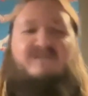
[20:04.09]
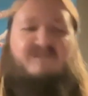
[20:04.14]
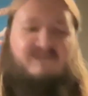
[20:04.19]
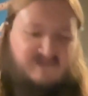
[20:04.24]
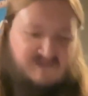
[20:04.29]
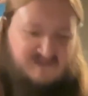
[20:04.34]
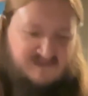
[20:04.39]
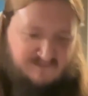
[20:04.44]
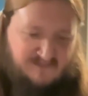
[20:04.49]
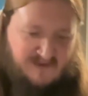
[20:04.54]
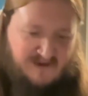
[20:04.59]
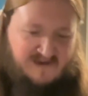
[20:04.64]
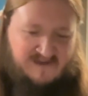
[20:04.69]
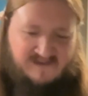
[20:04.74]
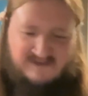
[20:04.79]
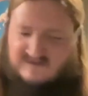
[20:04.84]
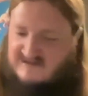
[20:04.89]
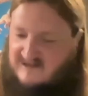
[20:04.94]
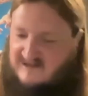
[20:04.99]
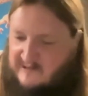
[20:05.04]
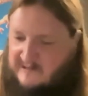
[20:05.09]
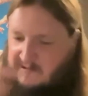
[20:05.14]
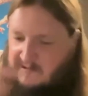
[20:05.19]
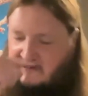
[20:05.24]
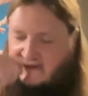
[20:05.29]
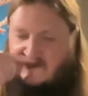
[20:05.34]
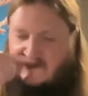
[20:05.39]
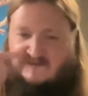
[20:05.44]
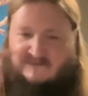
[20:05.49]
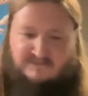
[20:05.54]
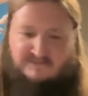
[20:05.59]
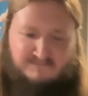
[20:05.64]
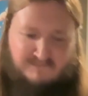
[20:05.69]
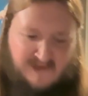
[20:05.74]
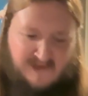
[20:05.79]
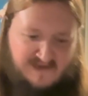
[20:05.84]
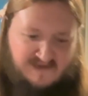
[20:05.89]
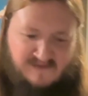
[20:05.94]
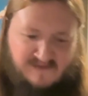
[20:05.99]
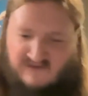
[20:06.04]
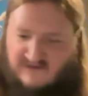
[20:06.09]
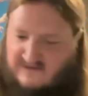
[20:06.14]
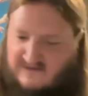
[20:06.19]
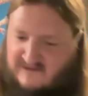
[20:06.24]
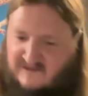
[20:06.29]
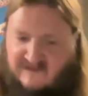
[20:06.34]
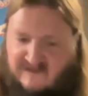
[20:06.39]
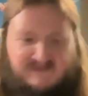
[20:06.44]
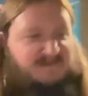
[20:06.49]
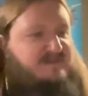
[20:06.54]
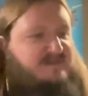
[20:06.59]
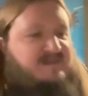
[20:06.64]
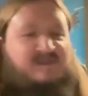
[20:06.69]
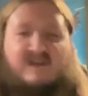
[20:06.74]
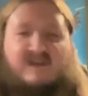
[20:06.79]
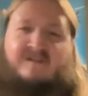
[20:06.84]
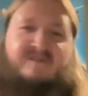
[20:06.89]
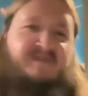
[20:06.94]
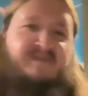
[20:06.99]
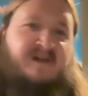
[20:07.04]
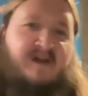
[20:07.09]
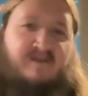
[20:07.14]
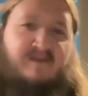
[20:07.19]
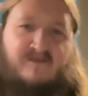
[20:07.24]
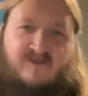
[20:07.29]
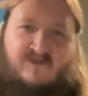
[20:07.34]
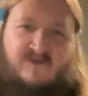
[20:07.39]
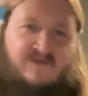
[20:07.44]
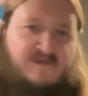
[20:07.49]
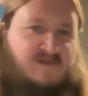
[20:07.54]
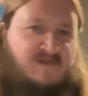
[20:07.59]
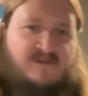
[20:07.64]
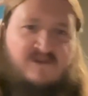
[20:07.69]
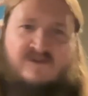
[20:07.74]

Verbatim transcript: you're into bands like Midnight and Death Hammer